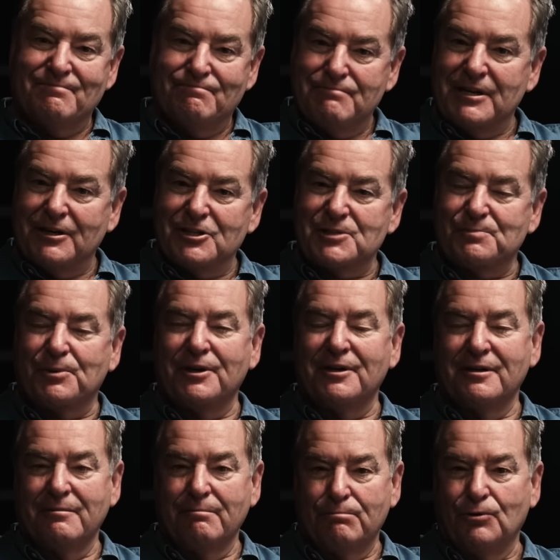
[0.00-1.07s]

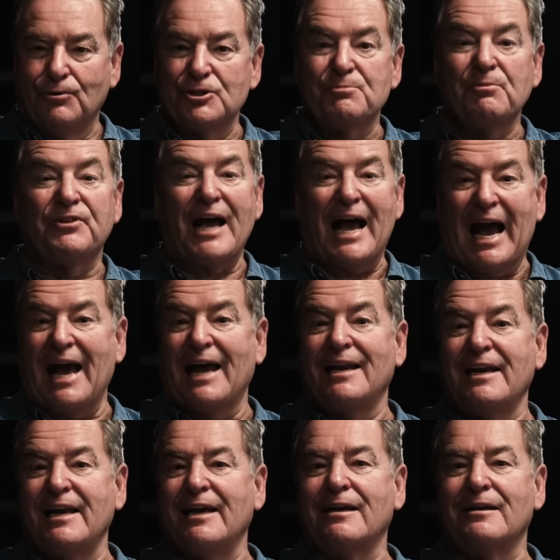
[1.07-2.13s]
Middlesbrough, Portsmouth,
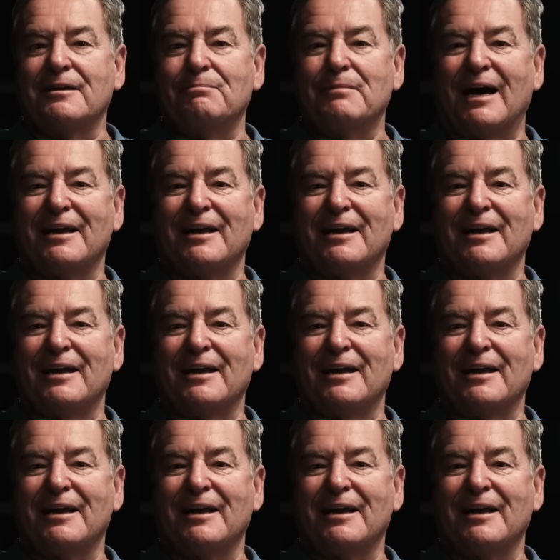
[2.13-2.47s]
and England